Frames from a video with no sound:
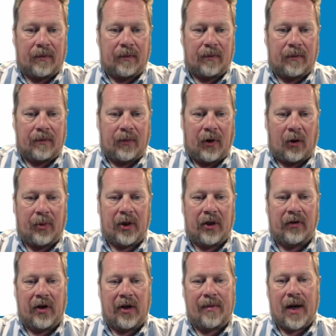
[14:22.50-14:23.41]
pop in
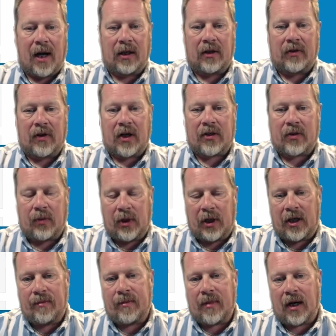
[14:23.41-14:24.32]
your email address. We'll
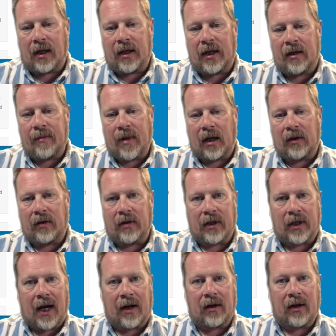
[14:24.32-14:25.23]
email you the
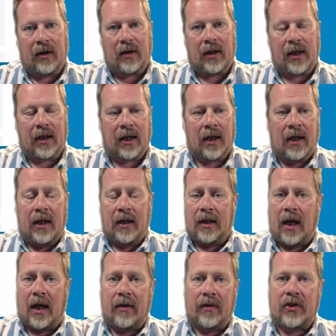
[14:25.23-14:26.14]
download link.
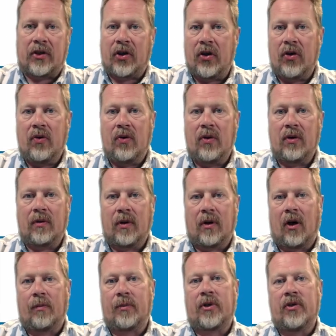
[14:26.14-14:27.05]
Now there are two
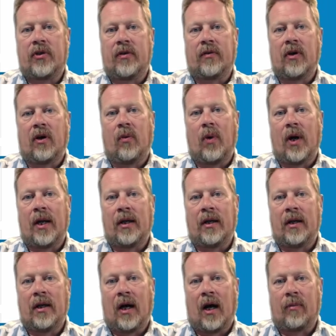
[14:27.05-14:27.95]
options you've got
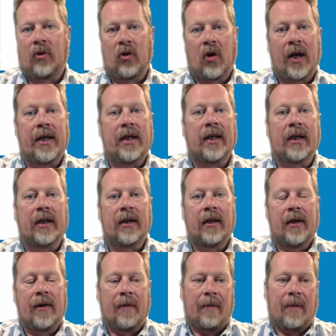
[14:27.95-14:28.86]
when upgrading.
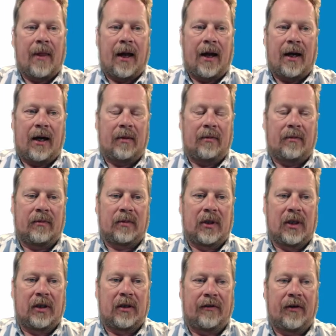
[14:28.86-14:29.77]

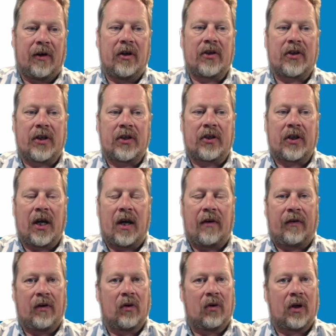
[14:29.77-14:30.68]
The first is that
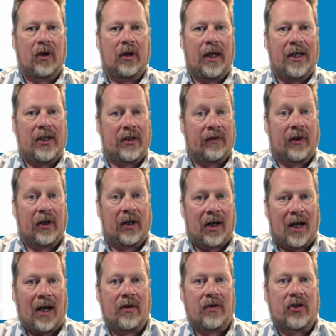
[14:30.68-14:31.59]
if you're an Easify
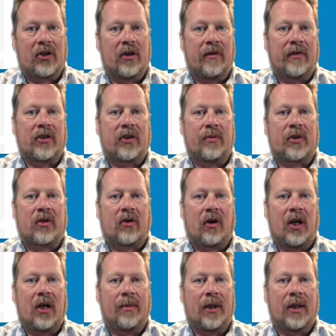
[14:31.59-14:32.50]
Cloud Server
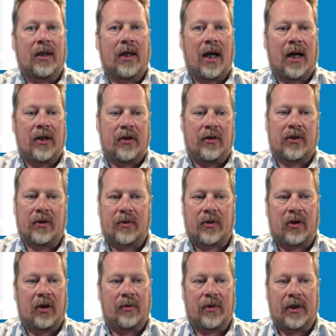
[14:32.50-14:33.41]
subscriber and you
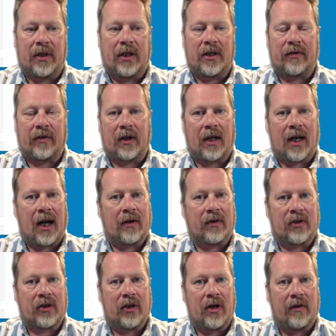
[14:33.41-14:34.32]
subscribe to the Easify Cloud
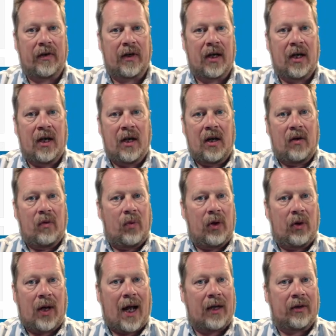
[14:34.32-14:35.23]
Server,
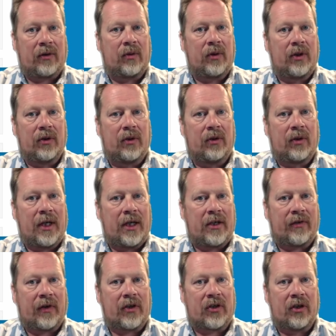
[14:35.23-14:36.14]
we'll handle your
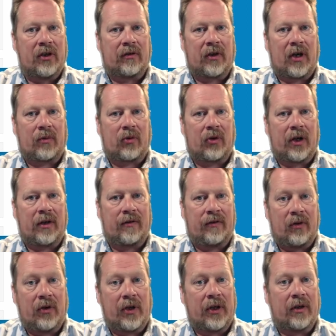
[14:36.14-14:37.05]
Easify Server upgrade
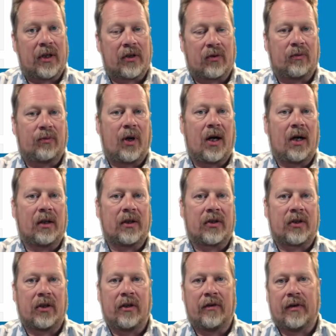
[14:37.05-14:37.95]
for you. That's all part of the
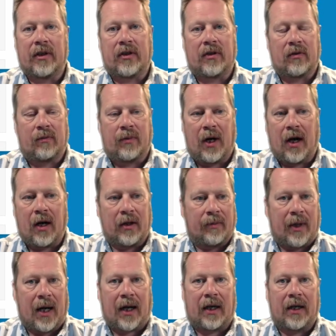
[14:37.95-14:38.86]
service or part of the
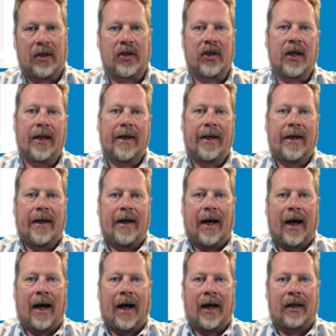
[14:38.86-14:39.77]
package.
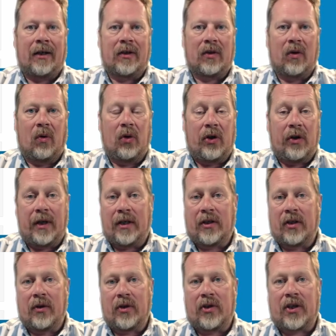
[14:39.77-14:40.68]
And all you need to
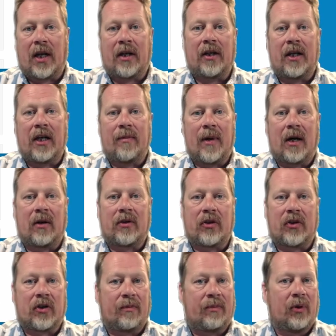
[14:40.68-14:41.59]
do is send an email to
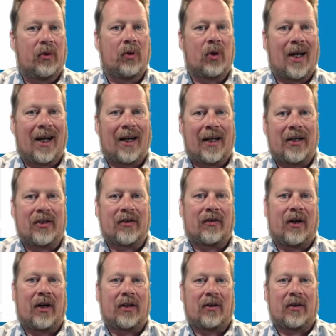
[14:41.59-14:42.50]

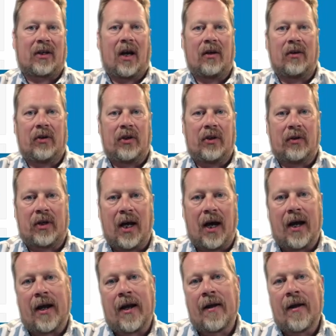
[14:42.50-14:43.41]
support@easify.co.uk.